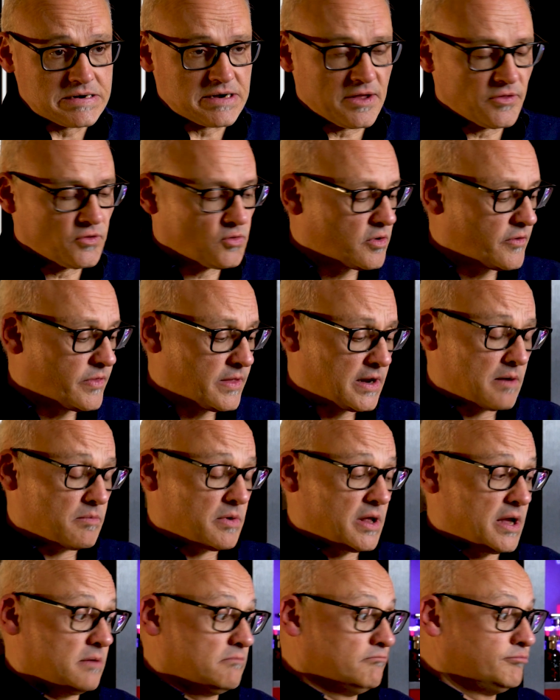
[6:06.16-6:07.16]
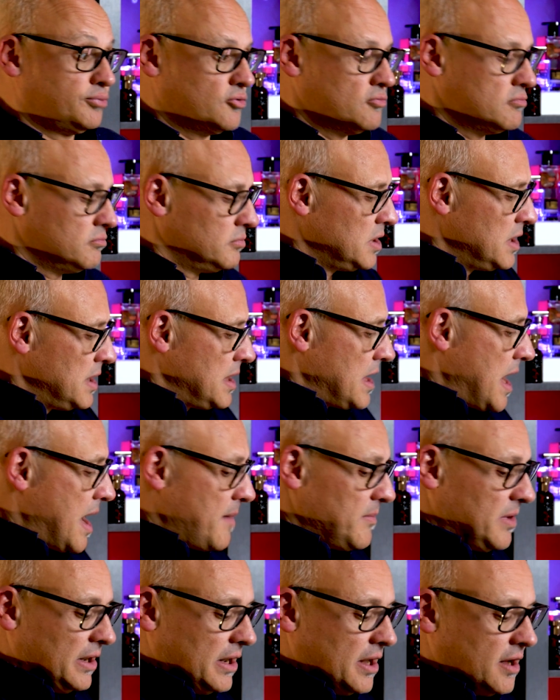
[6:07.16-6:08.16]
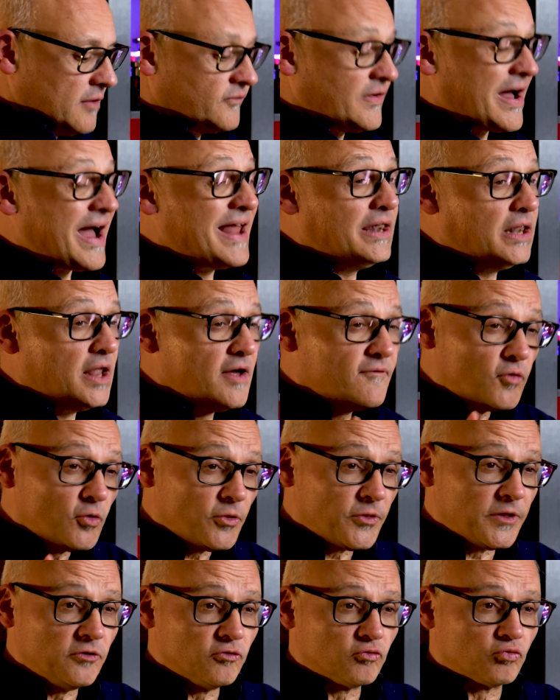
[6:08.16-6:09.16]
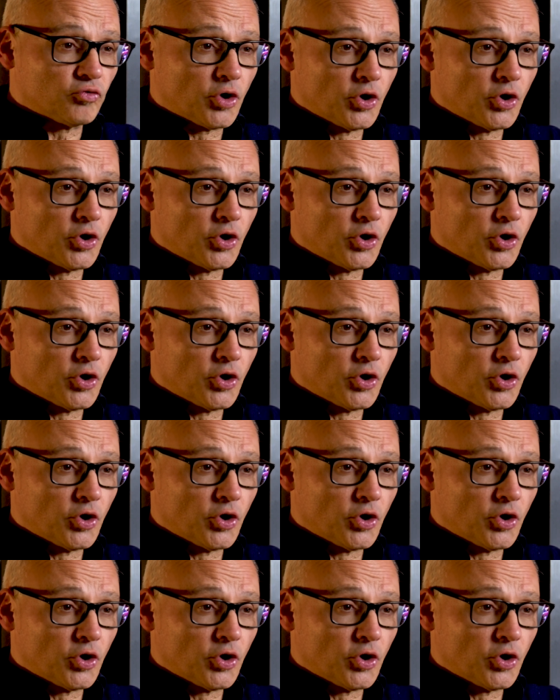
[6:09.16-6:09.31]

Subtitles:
another one that I'm like, boom, I'm in love. I love all things